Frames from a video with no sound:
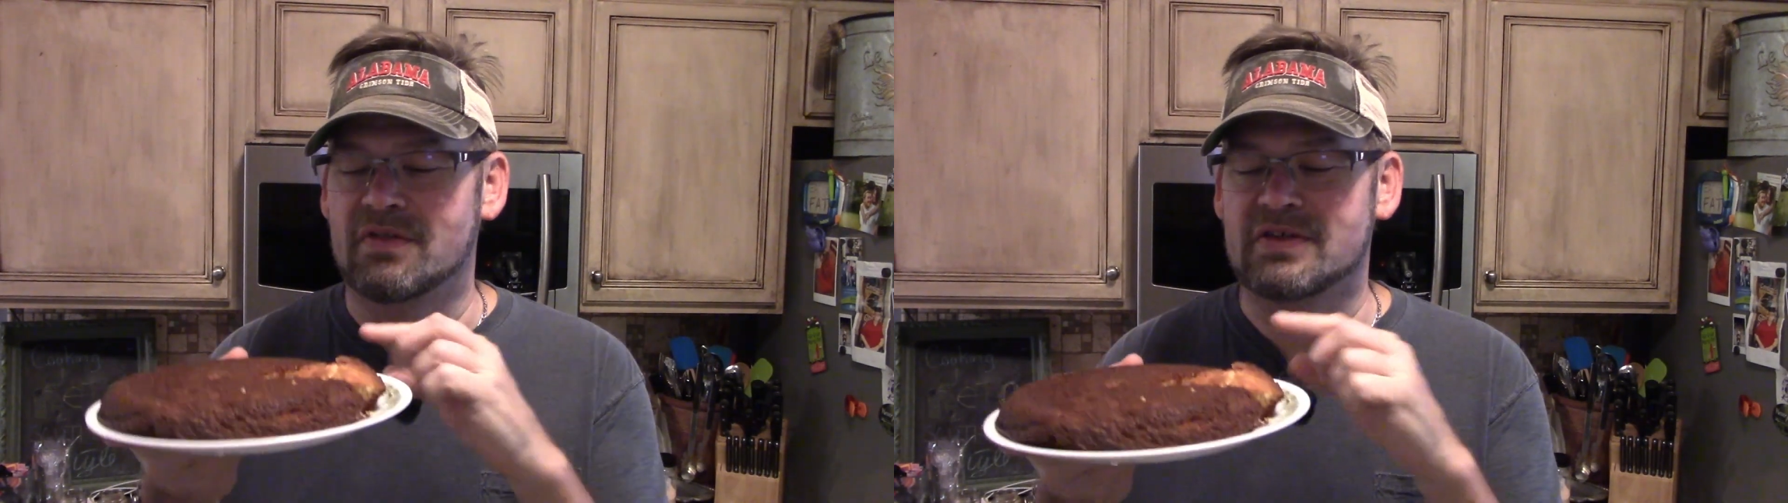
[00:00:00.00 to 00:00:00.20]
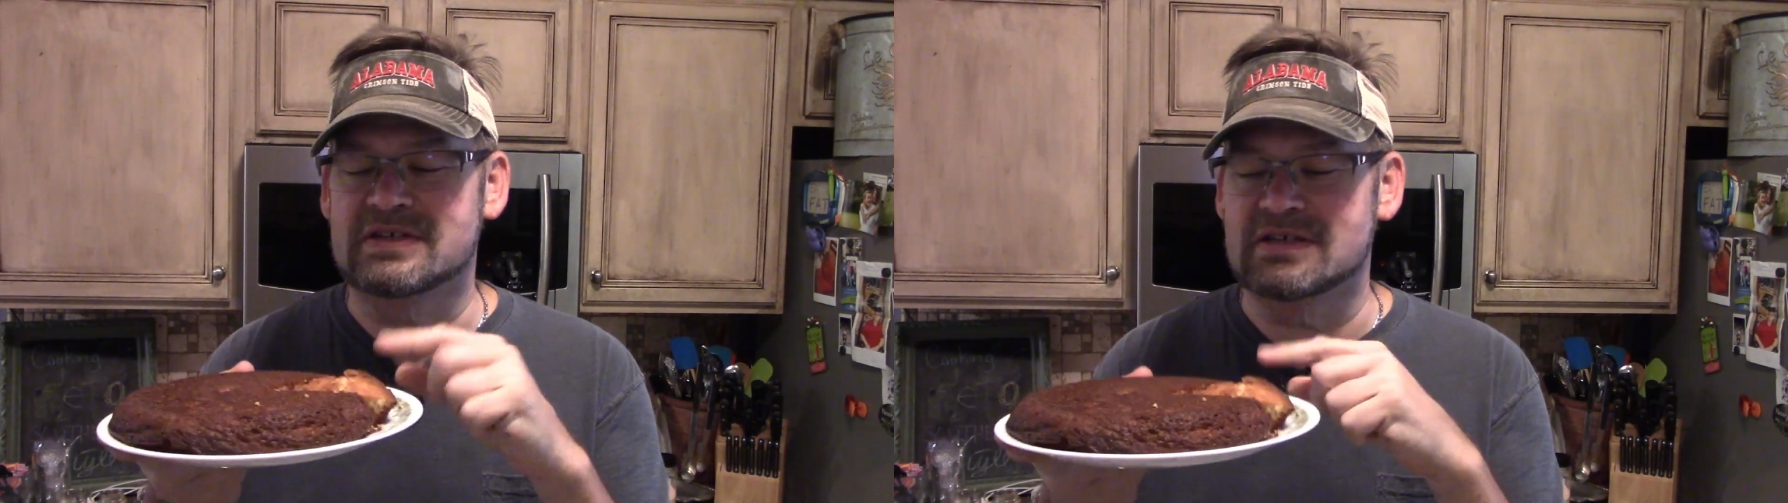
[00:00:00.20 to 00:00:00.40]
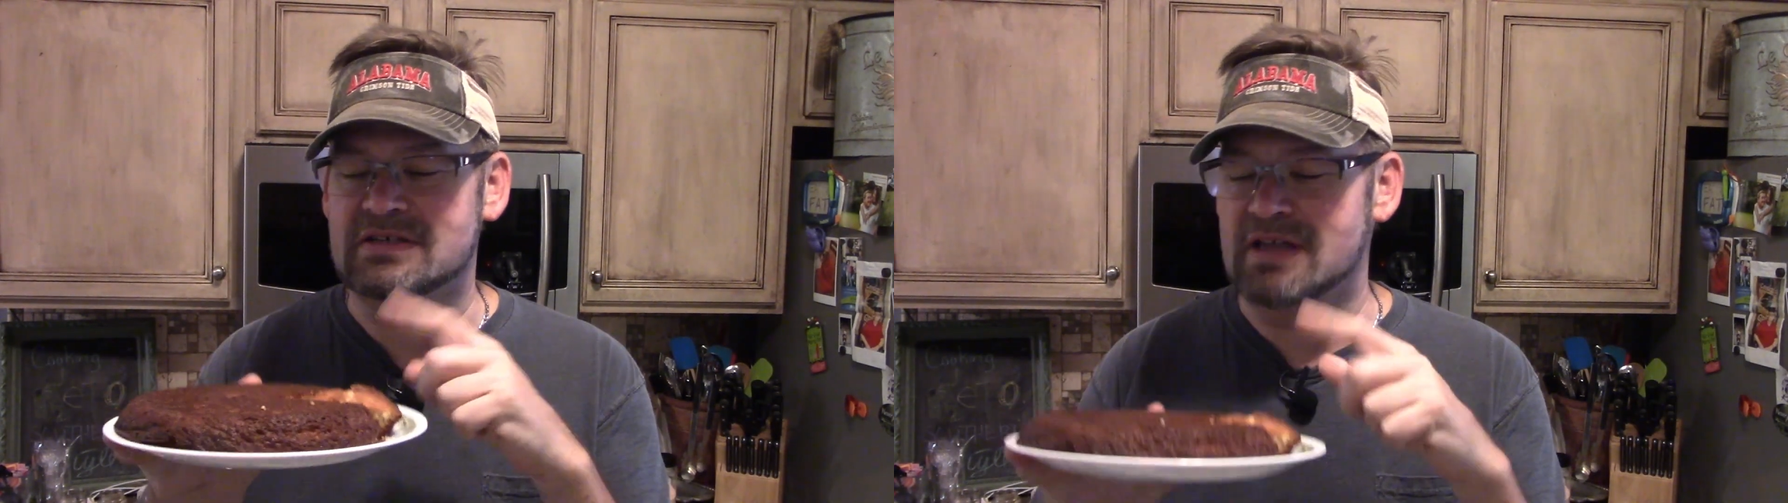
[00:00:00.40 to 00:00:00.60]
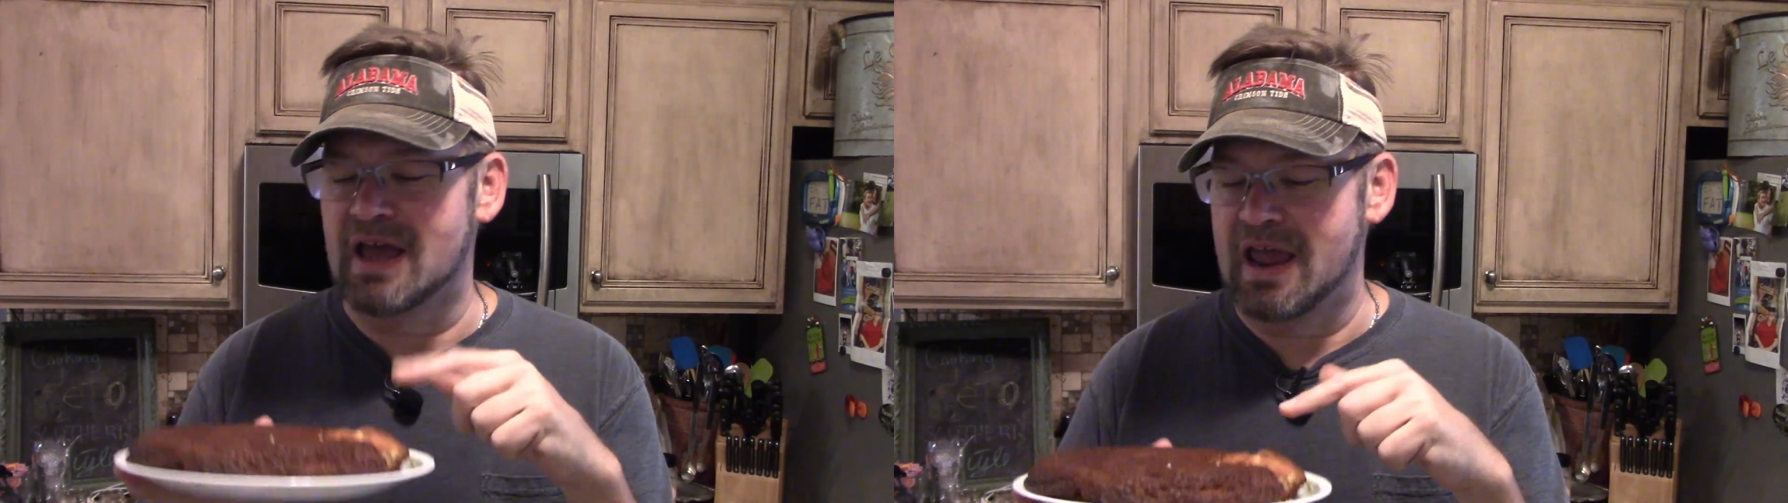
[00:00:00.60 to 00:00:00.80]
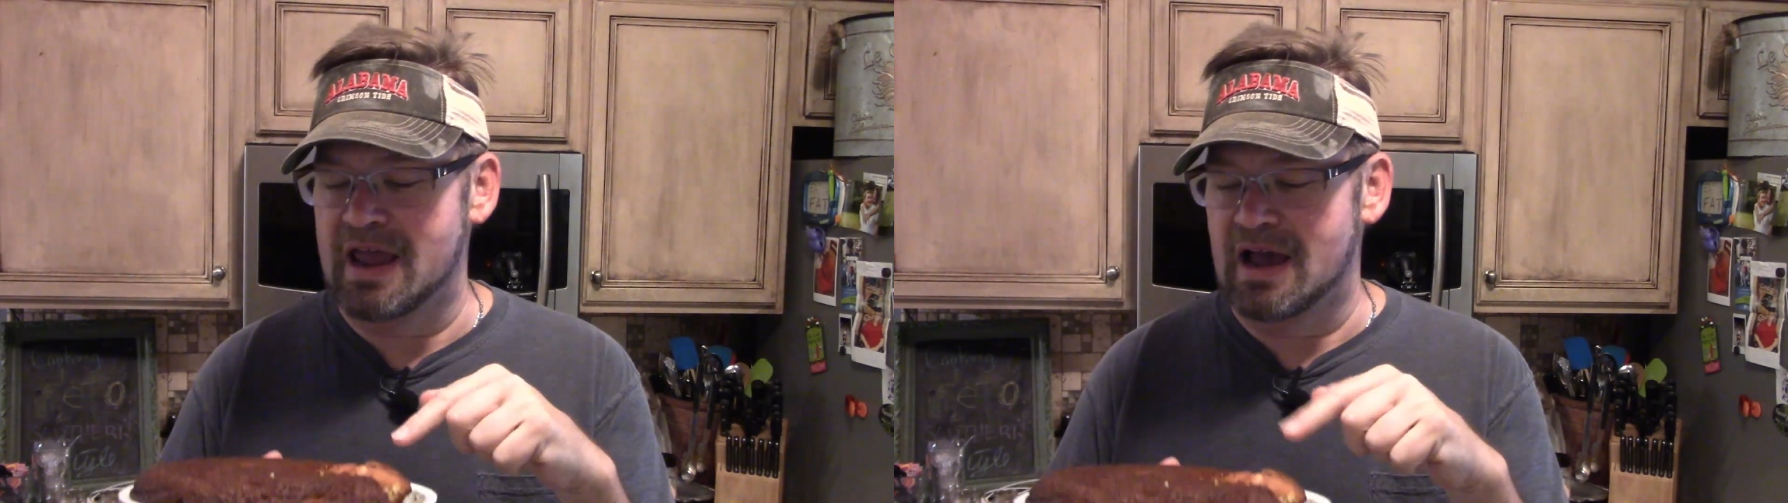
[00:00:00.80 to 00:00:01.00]
This is
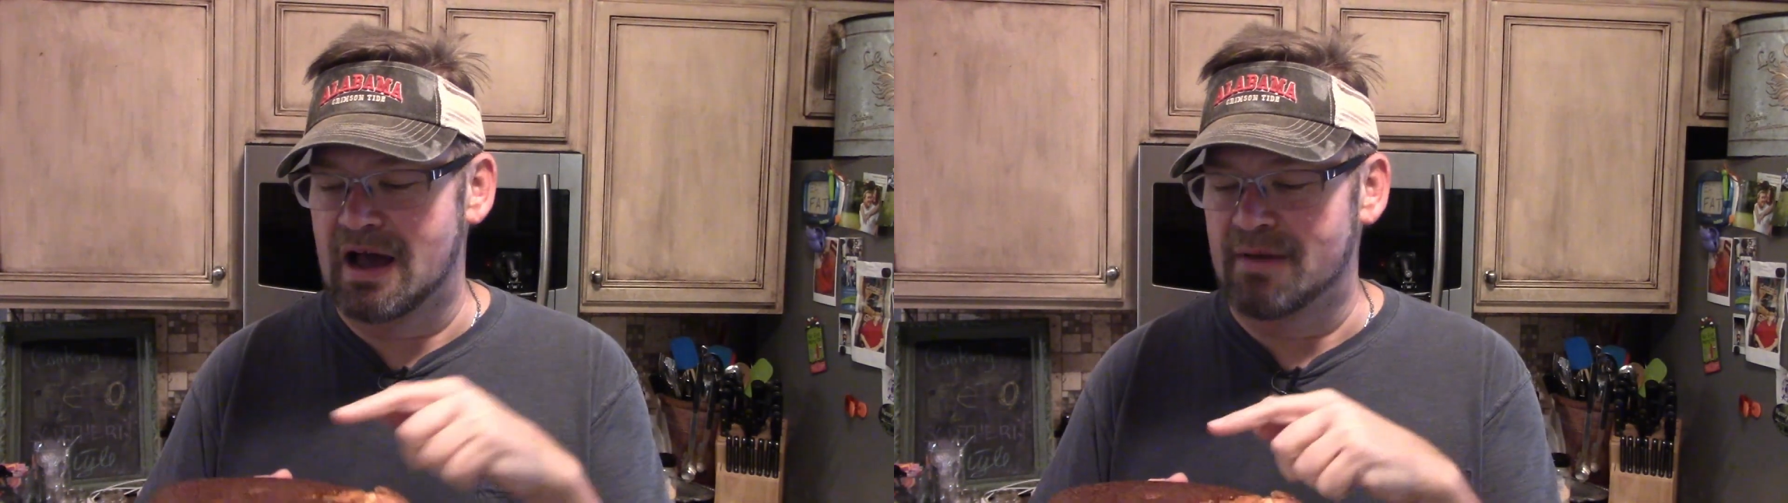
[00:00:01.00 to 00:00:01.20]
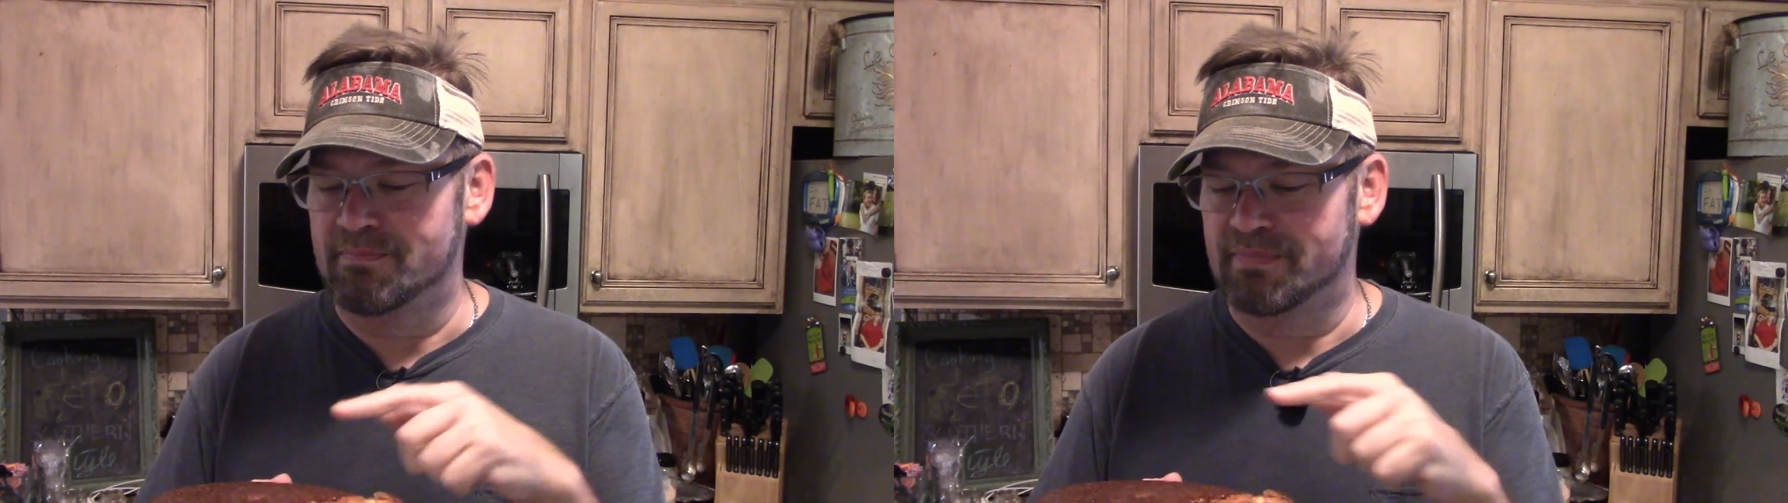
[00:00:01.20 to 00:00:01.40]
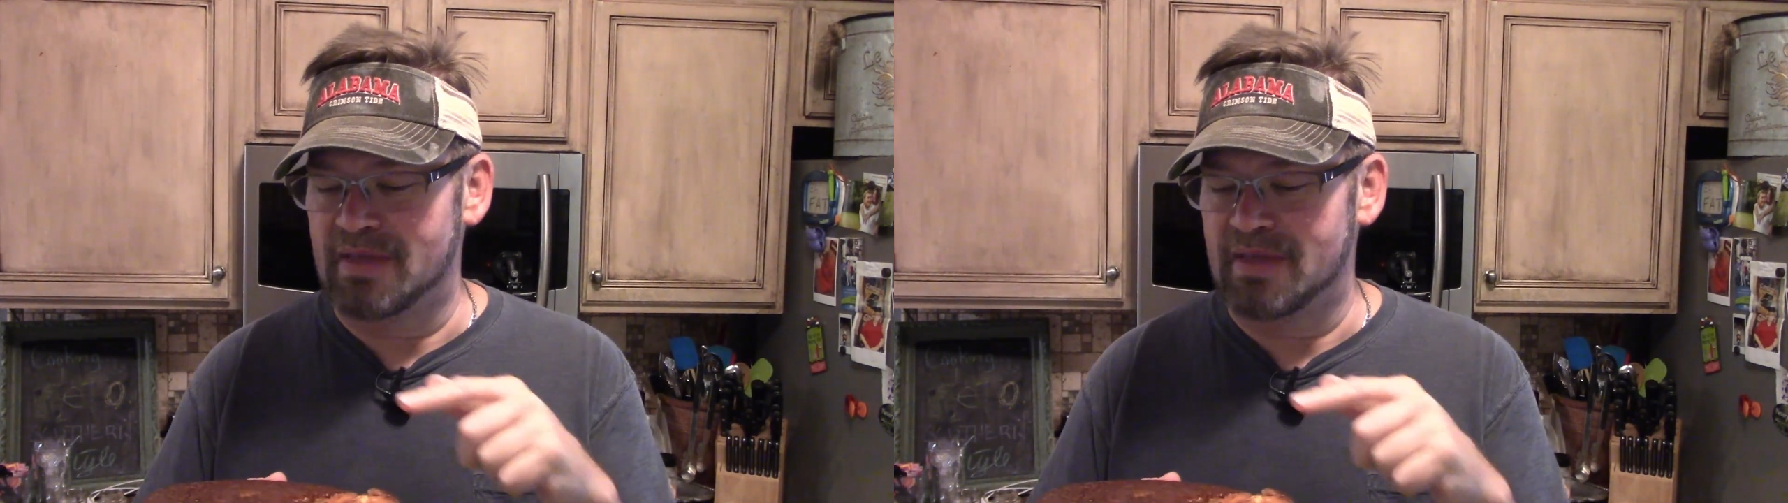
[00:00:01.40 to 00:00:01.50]
a